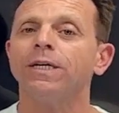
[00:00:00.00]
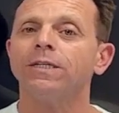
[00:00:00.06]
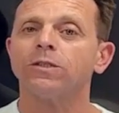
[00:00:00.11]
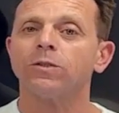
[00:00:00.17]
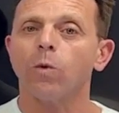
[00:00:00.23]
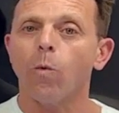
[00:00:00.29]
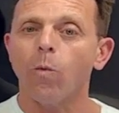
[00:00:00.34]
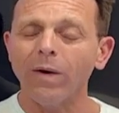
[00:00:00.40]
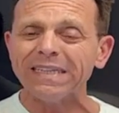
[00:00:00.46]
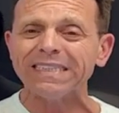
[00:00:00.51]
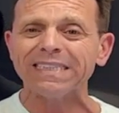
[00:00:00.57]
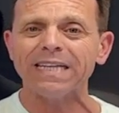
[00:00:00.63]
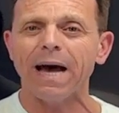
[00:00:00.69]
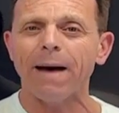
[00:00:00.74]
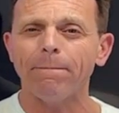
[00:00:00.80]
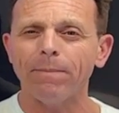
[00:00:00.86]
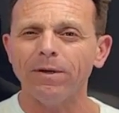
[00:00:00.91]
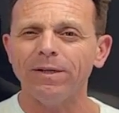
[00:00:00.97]
So what's
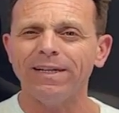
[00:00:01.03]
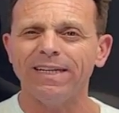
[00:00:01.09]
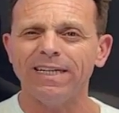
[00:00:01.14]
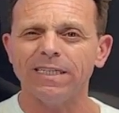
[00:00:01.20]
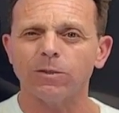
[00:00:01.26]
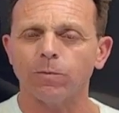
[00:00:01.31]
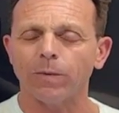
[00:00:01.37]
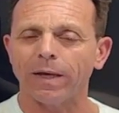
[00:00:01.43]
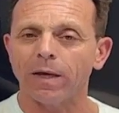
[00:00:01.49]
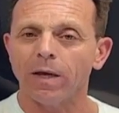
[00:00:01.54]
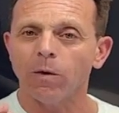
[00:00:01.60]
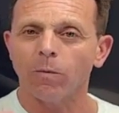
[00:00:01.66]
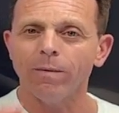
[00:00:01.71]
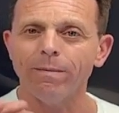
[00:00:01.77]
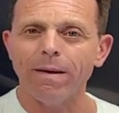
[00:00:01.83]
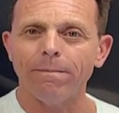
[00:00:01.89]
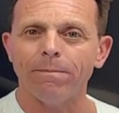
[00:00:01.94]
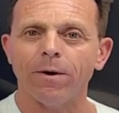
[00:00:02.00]
happened this week?
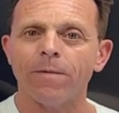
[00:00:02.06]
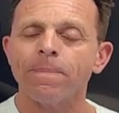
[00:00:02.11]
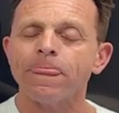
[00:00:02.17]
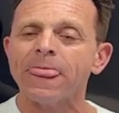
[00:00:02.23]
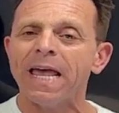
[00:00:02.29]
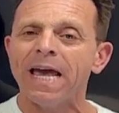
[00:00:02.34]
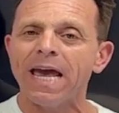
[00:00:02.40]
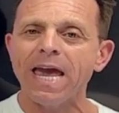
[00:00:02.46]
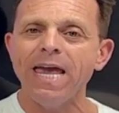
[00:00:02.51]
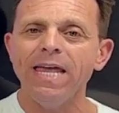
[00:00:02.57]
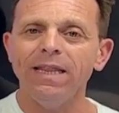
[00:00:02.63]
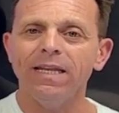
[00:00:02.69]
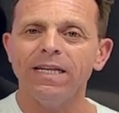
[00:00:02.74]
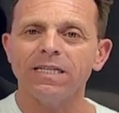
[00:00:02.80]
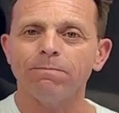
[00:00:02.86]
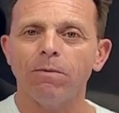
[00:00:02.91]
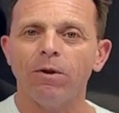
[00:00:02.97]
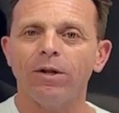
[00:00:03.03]
Remember, in
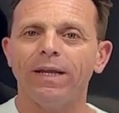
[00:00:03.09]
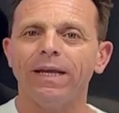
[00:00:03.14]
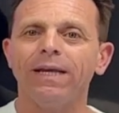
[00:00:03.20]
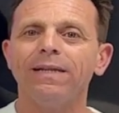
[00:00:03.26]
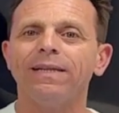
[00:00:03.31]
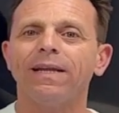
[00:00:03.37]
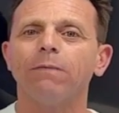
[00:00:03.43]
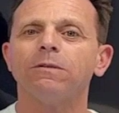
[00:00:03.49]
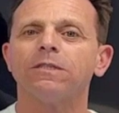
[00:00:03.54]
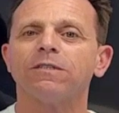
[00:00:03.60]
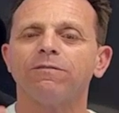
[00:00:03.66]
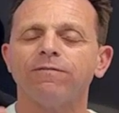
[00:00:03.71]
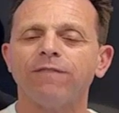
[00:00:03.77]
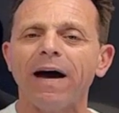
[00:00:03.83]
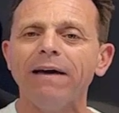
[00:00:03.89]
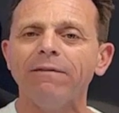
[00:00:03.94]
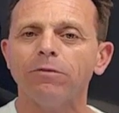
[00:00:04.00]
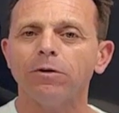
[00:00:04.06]
this building, there is
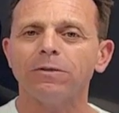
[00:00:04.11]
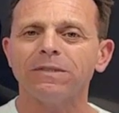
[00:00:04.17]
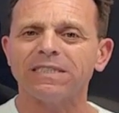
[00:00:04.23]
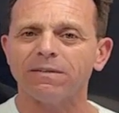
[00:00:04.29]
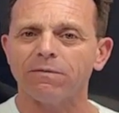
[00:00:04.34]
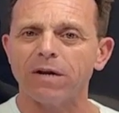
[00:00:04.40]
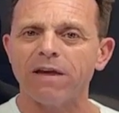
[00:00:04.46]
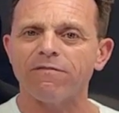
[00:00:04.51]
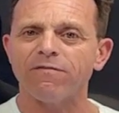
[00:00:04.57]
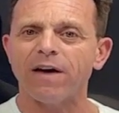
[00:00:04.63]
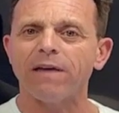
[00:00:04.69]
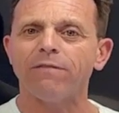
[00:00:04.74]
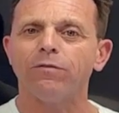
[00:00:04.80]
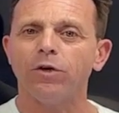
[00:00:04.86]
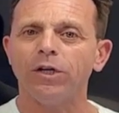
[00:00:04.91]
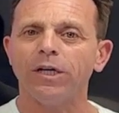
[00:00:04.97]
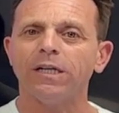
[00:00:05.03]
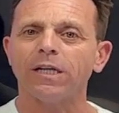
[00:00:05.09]
575
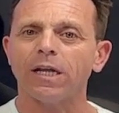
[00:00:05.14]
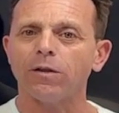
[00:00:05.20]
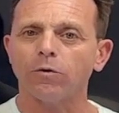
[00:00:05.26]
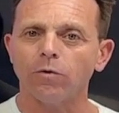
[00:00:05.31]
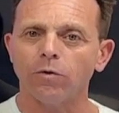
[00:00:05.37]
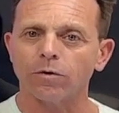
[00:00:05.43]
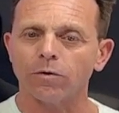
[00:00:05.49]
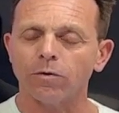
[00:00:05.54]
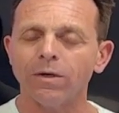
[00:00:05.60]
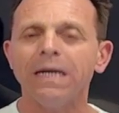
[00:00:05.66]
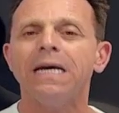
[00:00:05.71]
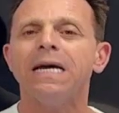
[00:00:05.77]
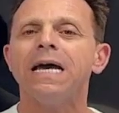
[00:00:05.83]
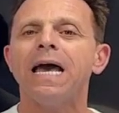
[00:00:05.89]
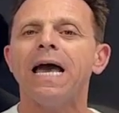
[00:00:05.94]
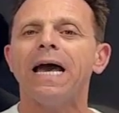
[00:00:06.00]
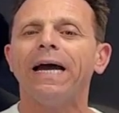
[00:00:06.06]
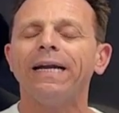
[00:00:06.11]
units in total,
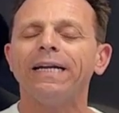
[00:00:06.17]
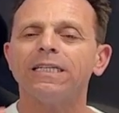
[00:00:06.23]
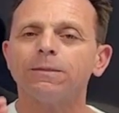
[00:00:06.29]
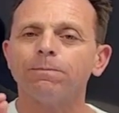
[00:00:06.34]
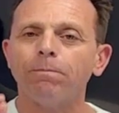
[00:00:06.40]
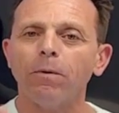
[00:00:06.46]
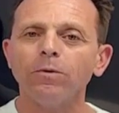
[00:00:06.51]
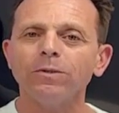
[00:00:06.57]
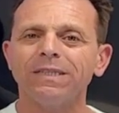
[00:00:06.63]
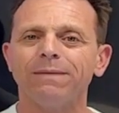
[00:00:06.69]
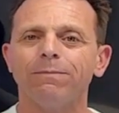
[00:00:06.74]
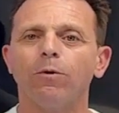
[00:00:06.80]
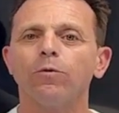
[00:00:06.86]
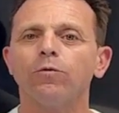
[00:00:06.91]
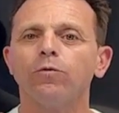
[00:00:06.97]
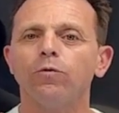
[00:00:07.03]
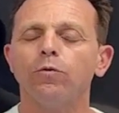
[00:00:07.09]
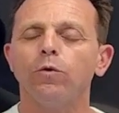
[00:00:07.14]
and it's possible
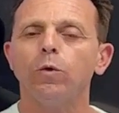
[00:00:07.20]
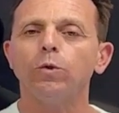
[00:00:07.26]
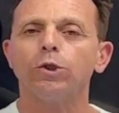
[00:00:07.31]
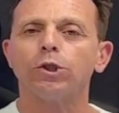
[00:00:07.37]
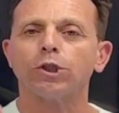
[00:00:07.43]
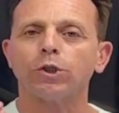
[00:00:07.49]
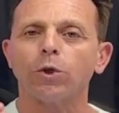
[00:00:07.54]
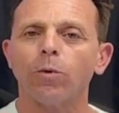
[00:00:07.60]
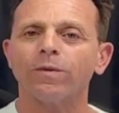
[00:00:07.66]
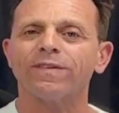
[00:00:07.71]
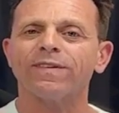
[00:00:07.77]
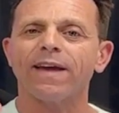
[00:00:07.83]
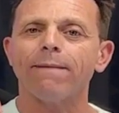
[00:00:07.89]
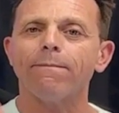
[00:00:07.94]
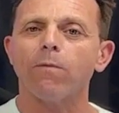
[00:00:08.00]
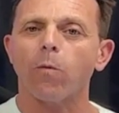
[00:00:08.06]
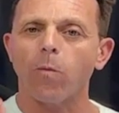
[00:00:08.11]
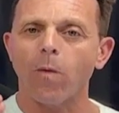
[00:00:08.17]
to do
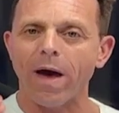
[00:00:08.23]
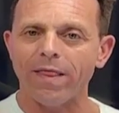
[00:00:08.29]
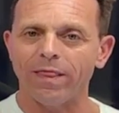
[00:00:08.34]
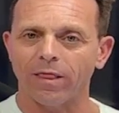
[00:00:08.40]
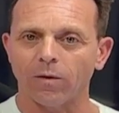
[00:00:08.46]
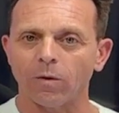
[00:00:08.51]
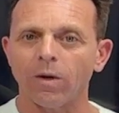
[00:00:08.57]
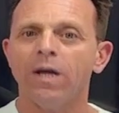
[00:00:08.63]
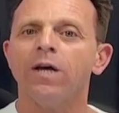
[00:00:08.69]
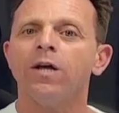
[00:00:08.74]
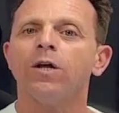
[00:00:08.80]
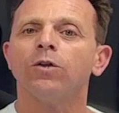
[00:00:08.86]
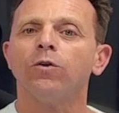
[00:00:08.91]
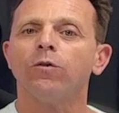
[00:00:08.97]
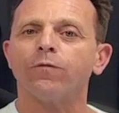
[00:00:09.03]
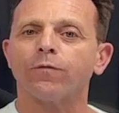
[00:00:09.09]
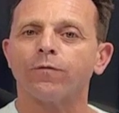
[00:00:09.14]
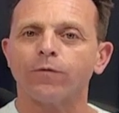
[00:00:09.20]
short-term rental
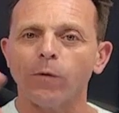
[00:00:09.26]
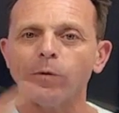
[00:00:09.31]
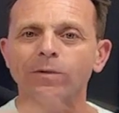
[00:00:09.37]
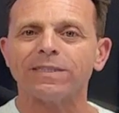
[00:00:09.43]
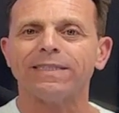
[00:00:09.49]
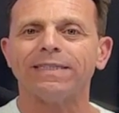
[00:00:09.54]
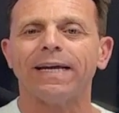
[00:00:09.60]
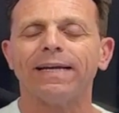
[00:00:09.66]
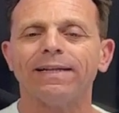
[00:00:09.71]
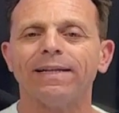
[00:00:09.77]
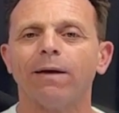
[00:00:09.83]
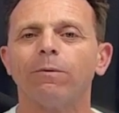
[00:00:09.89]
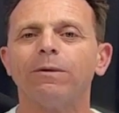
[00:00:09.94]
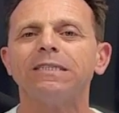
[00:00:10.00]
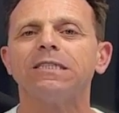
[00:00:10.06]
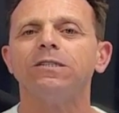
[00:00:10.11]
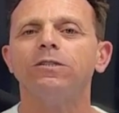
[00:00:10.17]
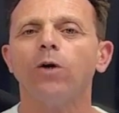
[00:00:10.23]
the first day. There
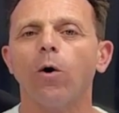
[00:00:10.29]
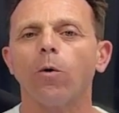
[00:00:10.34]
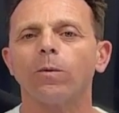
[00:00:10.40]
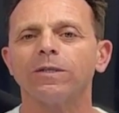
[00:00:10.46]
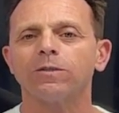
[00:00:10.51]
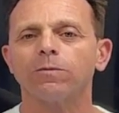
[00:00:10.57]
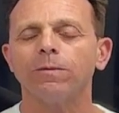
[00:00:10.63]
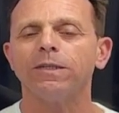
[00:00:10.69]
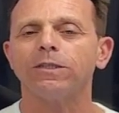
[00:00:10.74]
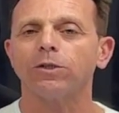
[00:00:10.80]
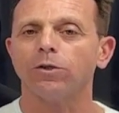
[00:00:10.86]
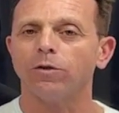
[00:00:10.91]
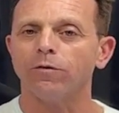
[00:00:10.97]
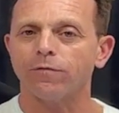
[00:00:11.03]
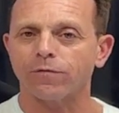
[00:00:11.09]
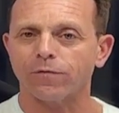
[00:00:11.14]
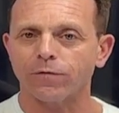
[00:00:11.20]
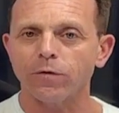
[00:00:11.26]
is no restriction.
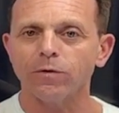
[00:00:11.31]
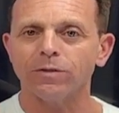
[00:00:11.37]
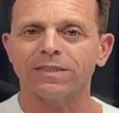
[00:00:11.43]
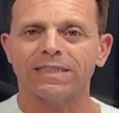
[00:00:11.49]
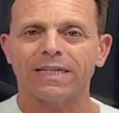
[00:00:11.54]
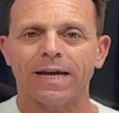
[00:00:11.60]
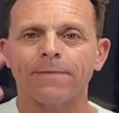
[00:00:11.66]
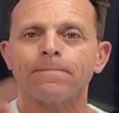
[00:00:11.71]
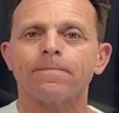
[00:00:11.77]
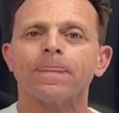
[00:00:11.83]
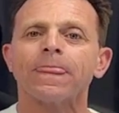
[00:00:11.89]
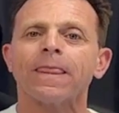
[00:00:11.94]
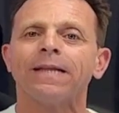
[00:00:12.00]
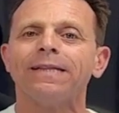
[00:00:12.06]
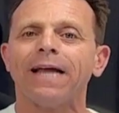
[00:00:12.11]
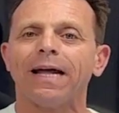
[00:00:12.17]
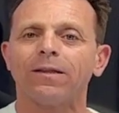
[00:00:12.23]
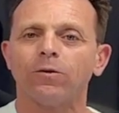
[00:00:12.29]
The first day
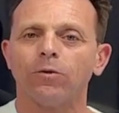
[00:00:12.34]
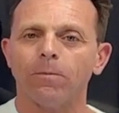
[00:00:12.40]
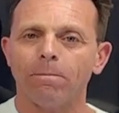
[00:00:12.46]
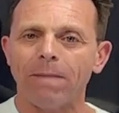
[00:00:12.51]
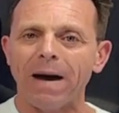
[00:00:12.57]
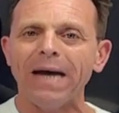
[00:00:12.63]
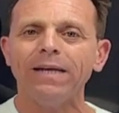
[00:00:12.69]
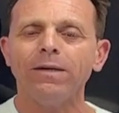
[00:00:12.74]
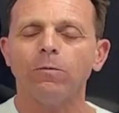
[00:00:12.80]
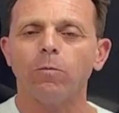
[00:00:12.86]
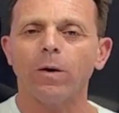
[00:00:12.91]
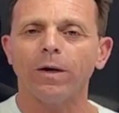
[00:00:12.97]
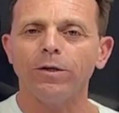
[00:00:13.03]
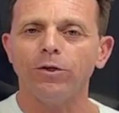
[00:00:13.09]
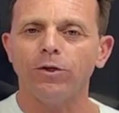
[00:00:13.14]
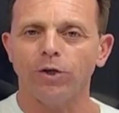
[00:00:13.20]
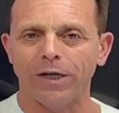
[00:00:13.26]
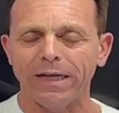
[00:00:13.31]
that you buy
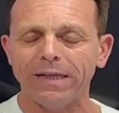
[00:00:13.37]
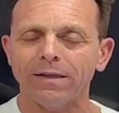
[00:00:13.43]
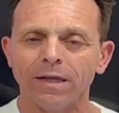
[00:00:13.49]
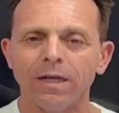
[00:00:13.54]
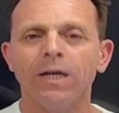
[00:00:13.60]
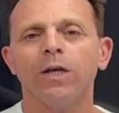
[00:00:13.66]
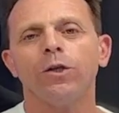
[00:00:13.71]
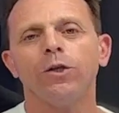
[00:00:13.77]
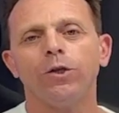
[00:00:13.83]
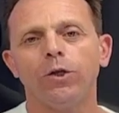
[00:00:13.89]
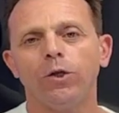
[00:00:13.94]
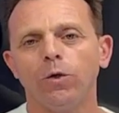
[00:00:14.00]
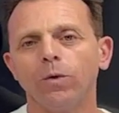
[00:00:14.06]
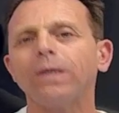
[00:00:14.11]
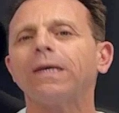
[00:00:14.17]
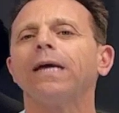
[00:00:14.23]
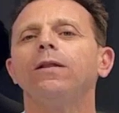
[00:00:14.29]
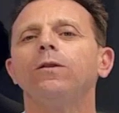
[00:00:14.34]
one unit,
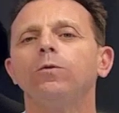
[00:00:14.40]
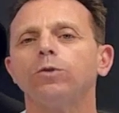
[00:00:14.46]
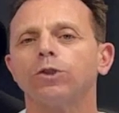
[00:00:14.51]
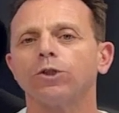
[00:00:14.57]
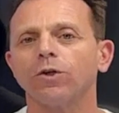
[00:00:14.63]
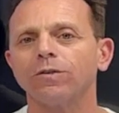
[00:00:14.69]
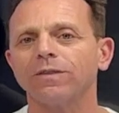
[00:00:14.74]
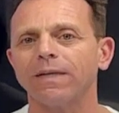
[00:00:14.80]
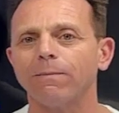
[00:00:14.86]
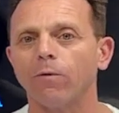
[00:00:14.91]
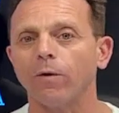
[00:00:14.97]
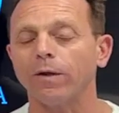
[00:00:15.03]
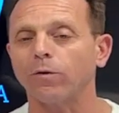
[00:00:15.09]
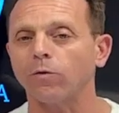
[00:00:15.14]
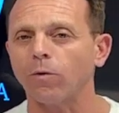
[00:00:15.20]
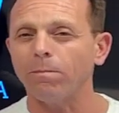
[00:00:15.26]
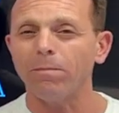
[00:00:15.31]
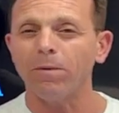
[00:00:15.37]
you can do short-term
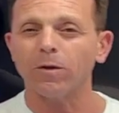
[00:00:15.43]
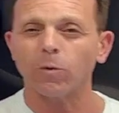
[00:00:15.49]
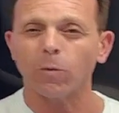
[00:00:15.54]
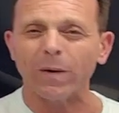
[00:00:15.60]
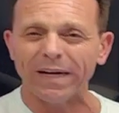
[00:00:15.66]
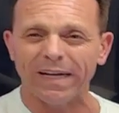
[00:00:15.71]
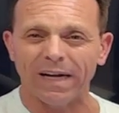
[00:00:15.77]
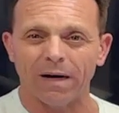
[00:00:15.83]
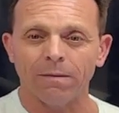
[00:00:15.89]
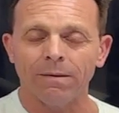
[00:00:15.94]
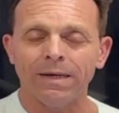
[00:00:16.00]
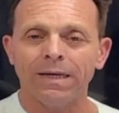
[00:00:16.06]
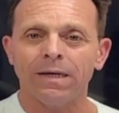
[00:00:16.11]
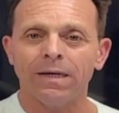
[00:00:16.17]
rental. But right now,